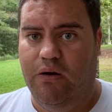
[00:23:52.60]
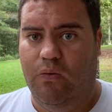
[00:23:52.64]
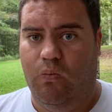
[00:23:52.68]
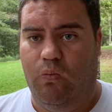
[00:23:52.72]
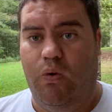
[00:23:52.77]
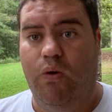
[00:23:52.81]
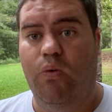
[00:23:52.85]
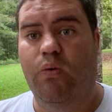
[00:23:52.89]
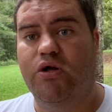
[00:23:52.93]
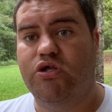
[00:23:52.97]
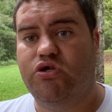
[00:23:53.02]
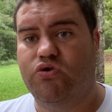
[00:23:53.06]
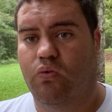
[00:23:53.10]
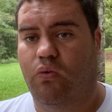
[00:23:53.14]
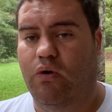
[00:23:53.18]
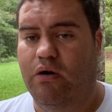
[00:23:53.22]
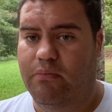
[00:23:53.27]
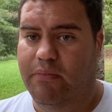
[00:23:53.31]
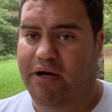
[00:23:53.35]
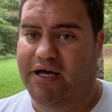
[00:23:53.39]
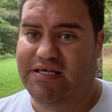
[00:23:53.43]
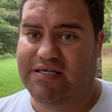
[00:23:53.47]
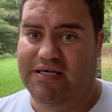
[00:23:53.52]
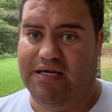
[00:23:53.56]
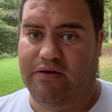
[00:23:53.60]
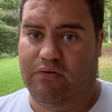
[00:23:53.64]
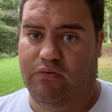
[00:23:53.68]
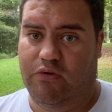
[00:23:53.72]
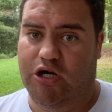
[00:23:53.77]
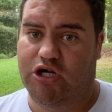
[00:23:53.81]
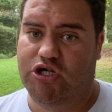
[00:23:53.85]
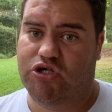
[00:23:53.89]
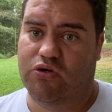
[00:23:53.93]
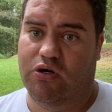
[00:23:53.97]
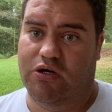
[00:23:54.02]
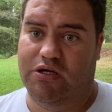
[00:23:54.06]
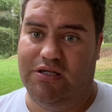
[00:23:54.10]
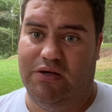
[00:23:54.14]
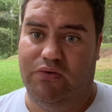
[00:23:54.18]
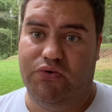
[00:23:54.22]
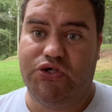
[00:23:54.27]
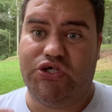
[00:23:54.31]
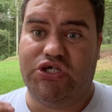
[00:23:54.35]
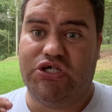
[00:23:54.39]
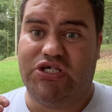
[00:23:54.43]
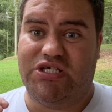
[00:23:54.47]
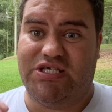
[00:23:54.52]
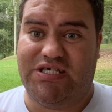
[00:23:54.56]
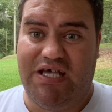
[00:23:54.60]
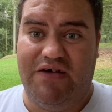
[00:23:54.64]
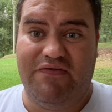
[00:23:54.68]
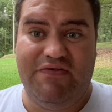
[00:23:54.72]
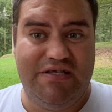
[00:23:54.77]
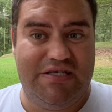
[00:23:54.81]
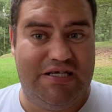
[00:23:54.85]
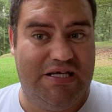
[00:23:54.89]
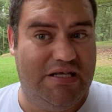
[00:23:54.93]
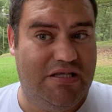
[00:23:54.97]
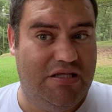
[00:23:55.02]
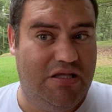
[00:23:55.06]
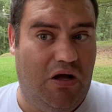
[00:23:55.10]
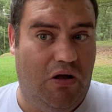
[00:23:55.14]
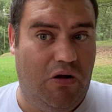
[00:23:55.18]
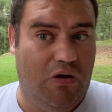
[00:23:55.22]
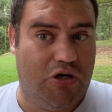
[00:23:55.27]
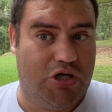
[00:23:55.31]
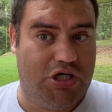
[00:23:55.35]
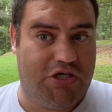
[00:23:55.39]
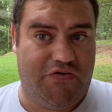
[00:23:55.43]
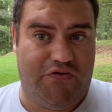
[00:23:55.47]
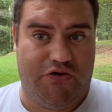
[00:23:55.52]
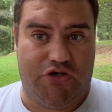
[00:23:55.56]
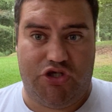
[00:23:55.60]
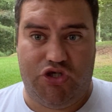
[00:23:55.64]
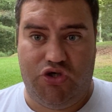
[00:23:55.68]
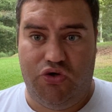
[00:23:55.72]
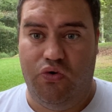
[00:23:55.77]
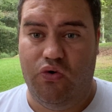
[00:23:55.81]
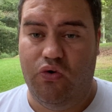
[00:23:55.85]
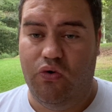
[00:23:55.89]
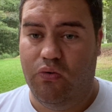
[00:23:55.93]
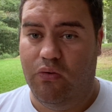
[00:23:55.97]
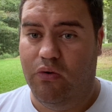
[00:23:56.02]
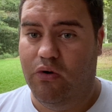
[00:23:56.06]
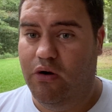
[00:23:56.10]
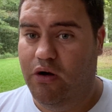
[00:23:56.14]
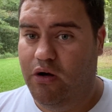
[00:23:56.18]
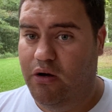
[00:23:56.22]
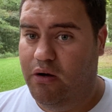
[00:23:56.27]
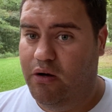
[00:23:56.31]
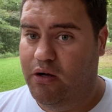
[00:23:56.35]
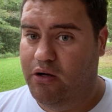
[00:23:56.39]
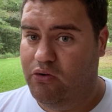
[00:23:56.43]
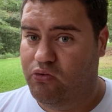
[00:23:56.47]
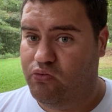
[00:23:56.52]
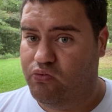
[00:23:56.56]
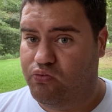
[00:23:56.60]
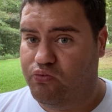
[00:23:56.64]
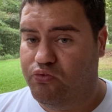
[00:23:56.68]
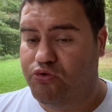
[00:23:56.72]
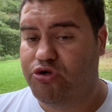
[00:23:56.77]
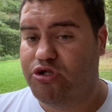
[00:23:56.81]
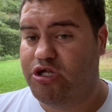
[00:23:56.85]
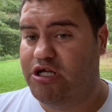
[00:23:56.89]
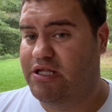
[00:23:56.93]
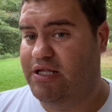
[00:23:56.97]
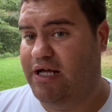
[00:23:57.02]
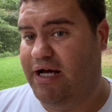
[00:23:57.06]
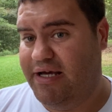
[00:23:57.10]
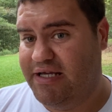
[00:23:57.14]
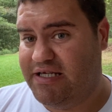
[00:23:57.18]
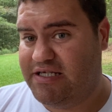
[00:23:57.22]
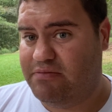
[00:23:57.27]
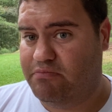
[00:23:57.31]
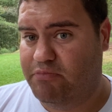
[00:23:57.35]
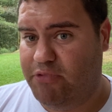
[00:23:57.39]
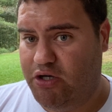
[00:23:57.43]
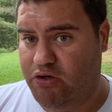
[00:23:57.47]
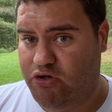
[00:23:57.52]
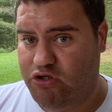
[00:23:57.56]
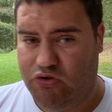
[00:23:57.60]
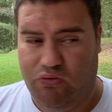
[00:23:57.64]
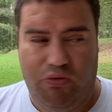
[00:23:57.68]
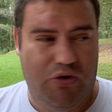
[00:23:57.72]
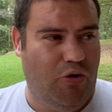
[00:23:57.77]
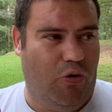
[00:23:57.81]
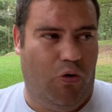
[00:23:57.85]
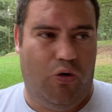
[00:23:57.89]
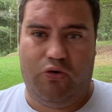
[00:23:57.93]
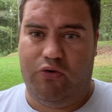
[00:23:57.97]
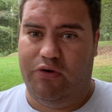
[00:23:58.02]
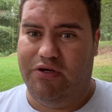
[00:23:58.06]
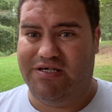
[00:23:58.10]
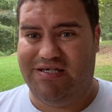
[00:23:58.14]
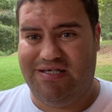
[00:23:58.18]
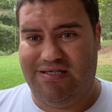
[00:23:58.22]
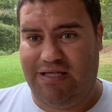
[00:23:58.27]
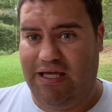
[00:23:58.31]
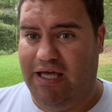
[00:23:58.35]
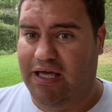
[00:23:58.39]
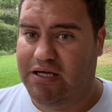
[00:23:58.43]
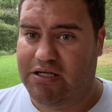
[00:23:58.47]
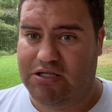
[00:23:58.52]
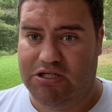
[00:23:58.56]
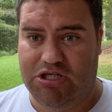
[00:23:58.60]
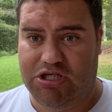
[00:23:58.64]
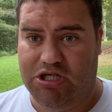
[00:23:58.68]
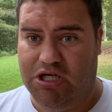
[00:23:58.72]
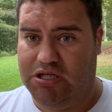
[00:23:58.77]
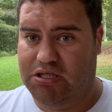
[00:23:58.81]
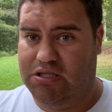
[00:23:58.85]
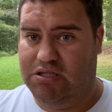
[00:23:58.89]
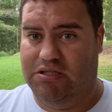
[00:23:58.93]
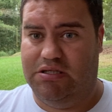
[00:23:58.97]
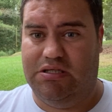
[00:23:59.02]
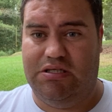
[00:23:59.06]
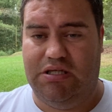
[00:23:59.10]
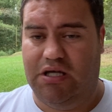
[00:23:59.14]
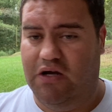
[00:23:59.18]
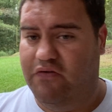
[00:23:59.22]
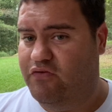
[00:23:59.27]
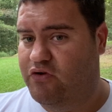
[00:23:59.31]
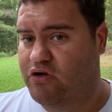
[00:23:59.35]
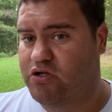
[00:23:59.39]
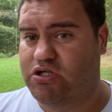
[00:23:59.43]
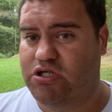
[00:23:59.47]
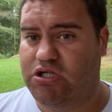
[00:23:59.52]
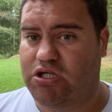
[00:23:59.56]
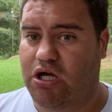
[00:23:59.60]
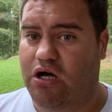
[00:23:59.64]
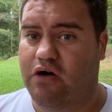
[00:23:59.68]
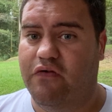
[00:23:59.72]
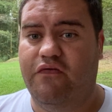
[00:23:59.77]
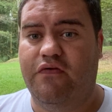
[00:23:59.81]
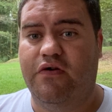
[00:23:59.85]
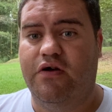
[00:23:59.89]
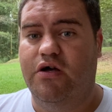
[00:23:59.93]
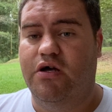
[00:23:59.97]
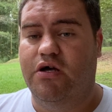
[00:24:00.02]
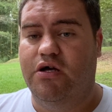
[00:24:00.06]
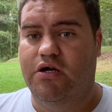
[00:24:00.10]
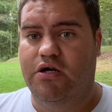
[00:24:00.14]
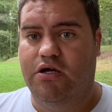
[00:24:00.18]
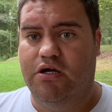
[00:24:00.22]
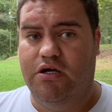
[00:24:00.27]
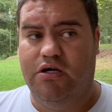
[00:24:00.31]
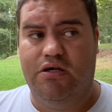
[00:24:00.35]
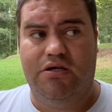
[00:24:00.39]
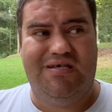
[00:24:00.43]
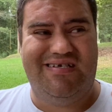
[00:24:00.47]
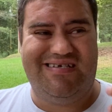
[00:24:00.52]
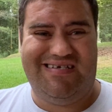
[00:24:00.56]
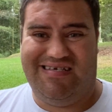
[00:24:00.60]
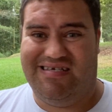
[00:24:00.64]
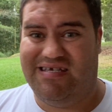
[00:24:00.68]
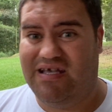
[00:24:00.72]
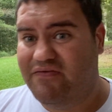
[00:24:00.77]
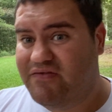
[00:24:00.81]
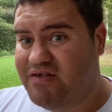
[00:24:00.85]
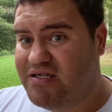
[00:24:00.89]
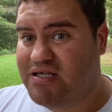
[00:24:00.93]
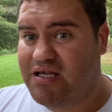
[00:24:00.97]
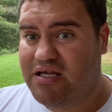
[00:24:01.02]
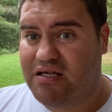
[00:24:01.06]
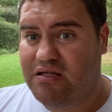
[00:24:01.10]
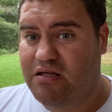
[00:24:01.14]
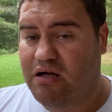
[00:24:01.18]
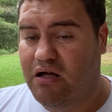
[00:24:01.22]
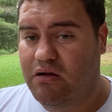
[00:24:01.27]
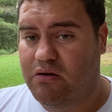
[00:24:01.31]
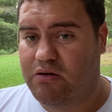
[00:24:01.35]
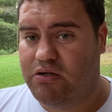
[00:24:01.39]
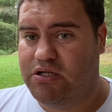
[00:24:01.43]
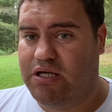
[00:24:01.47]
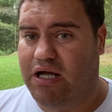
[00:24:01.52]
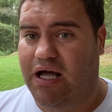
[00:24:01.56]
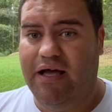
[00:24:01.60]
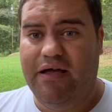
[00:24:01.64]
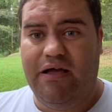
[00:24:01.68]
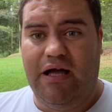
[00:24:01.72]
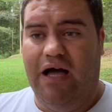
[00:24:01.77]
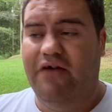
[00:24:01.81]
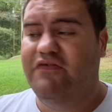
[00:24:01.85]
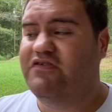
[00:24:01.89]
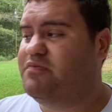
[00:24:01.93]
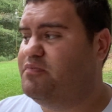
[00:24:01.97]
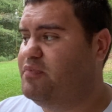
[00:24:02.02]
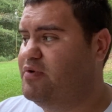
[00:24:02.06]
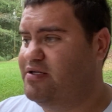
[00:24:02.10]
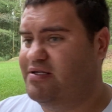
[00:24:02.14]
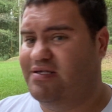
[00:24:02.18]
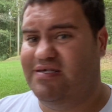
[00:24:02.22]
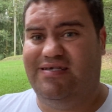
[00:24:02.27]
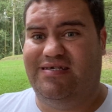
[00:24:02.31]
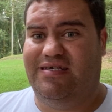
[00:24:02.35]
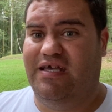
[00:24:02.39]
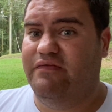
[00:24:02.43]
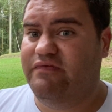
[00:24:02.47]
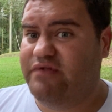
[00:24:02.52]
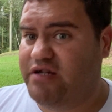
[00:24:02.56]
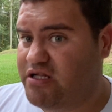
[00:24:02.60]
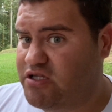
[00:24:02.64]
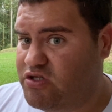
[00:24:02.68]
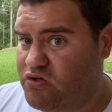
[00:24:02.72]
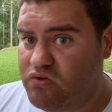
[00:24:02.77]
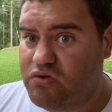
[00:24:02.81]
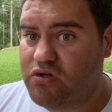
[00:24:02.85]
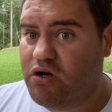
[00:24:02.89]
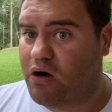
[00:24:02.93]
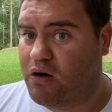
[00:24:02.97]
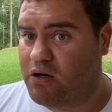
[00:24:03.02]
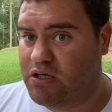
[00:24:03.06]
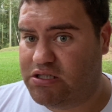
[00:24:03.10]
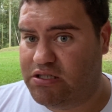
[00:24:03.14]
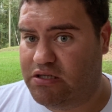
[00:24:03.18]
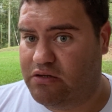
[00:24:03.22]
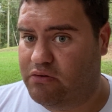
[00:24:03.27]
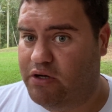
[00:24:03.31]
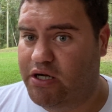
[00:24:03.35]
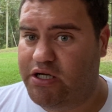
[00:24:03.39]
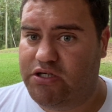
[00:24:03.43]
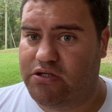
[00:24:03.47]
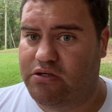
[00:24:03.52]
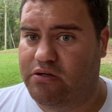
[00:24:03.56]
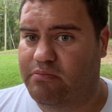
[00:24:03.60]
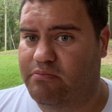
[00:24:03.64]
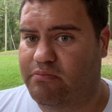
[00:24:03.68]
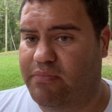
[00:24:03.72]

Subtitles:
we went to one Mexican restaurant that was $17 for 2 really nice meals. And we're ordering steak and chicken and stuff. Good stuff. $17. I've spent $72 in a